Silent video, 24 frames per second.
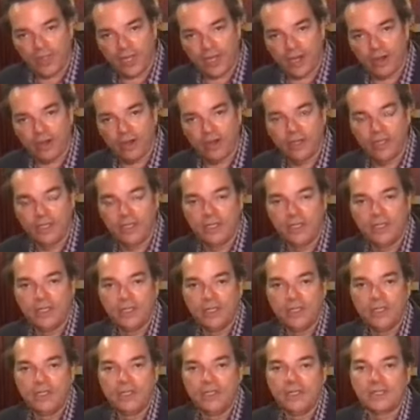there.
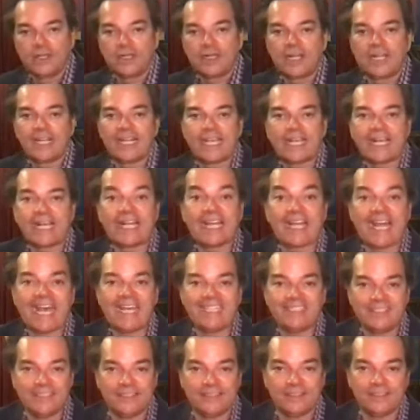Click
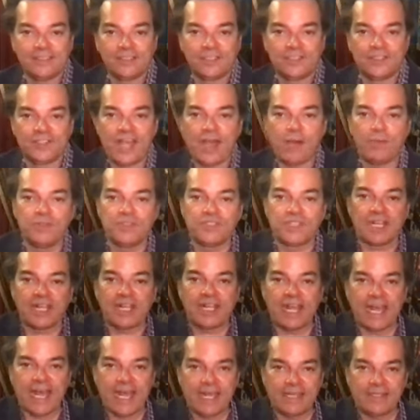classes, because that one's a
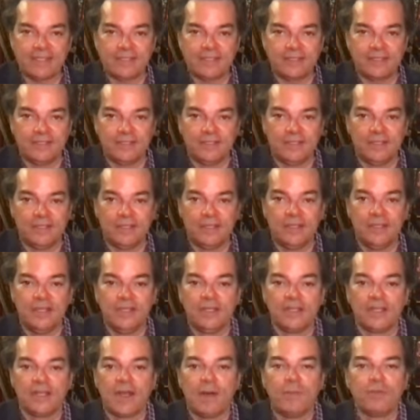class.
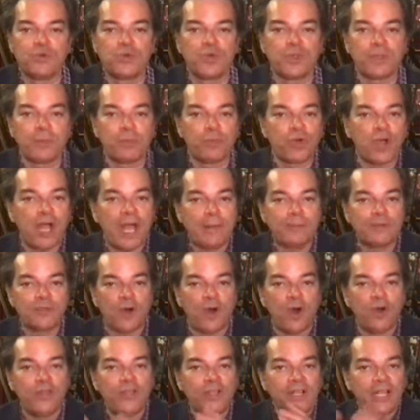Comes with the props.
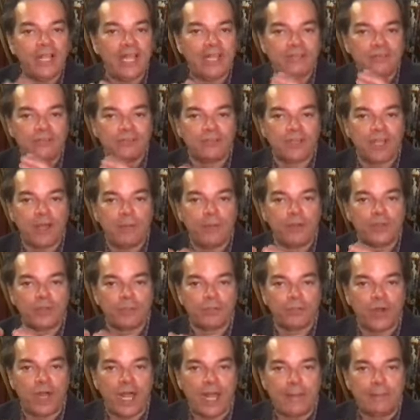All the classes come with the
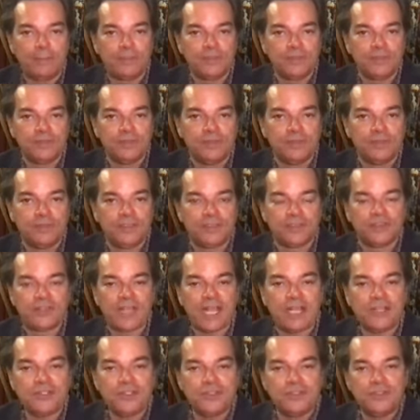props. The
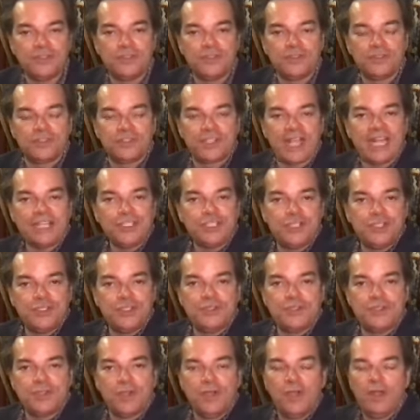sections,
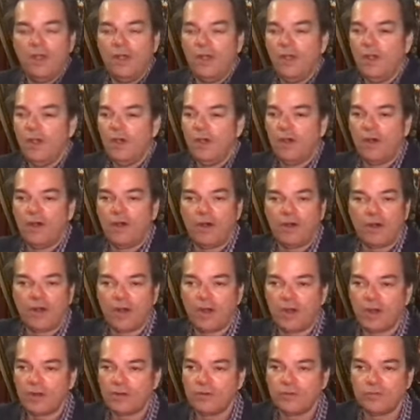sessions
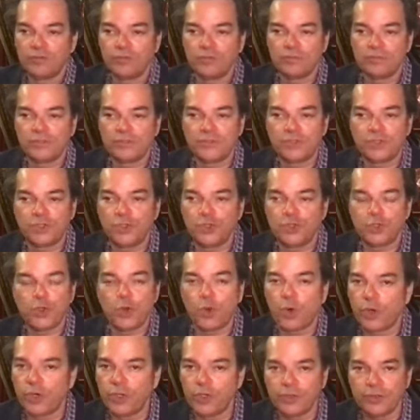are
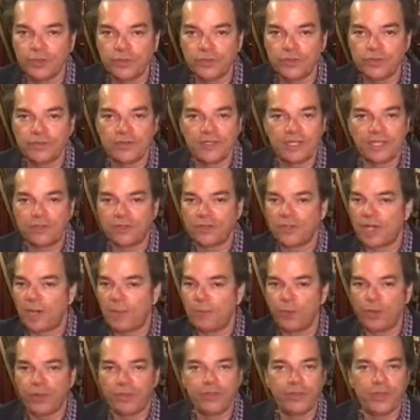tutorials that come
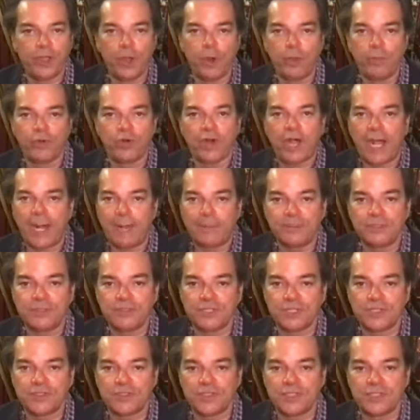with no props,
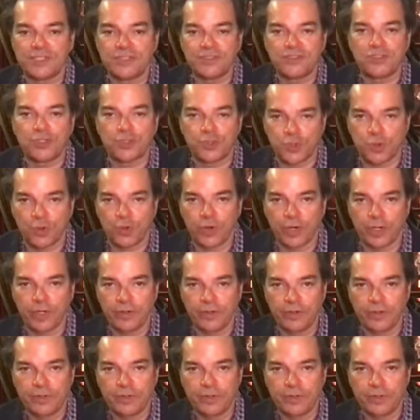just the tutorial.